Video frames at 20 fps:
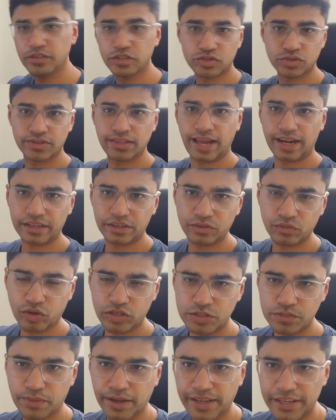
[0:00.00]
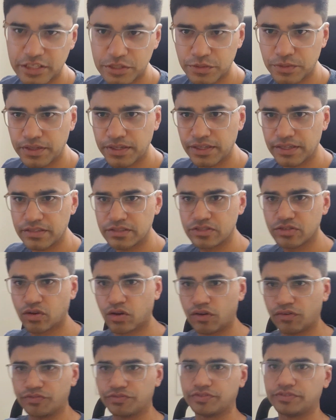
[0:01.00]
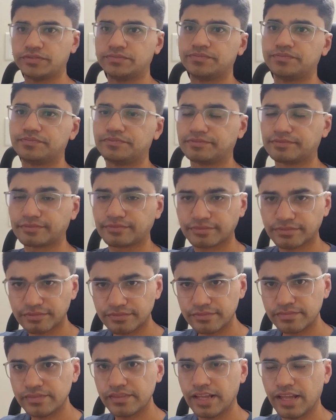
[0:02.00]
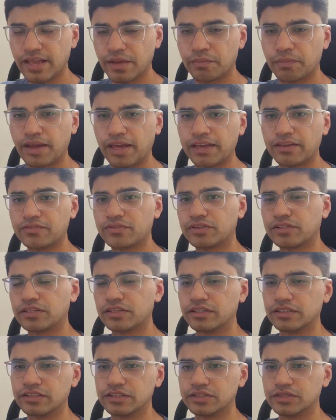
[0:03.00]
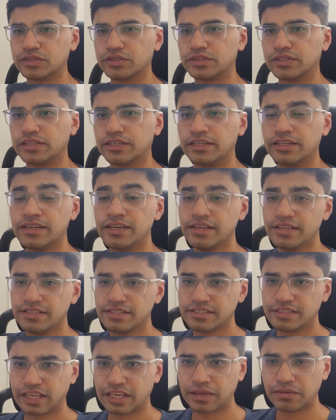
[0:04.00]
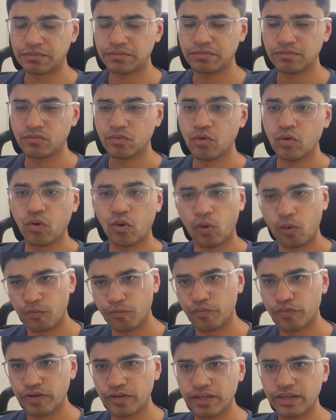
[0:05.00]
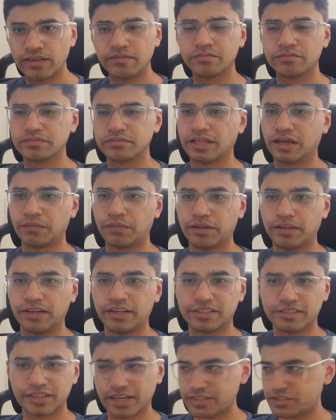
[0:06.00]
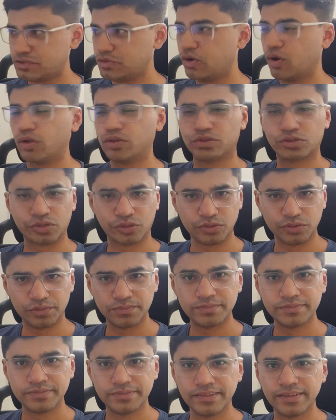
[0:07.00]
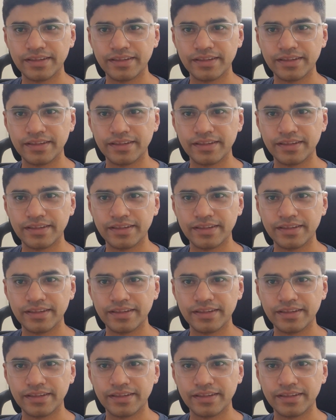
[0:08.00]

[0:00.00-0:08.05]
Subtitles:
So that was my experience of applying for the Gruha Jyothi scheme. Hopefully the application has gone through